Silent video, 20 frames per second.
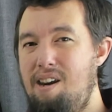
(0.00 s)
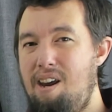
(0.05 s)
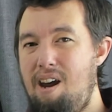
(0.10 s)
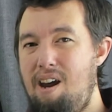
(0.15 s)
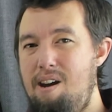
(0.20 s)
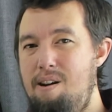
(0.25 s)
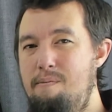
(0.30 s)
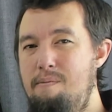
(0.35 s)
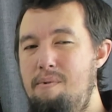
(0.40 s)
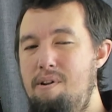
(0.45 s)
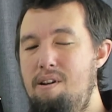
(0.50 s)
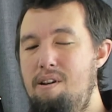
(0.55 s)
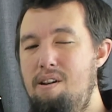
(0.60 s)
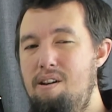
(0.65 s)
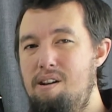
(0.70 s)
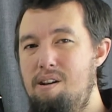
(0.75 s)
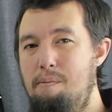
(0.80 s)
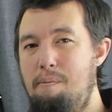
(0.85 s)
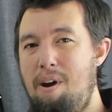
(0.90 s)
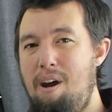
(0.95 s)
game
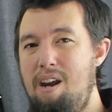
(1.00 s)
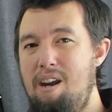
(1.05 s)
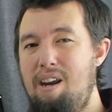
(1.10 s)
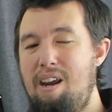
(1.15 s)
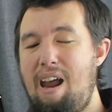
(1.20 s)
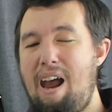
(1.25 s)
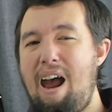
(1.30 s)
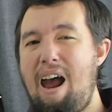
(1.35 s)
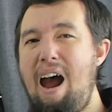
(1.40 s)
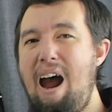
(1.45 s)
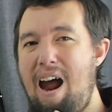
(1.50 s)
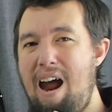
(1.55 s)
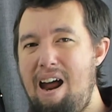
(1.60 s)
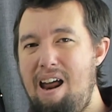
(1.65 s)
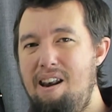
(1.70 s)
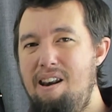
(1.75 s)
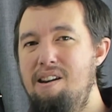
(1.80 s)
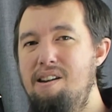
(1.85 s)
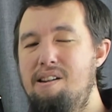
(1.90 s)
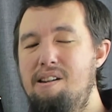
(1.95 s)
to make
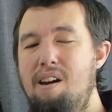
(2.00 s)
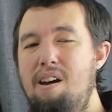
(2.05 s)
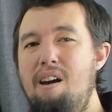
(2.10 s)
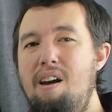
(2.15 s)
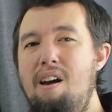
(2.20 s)
and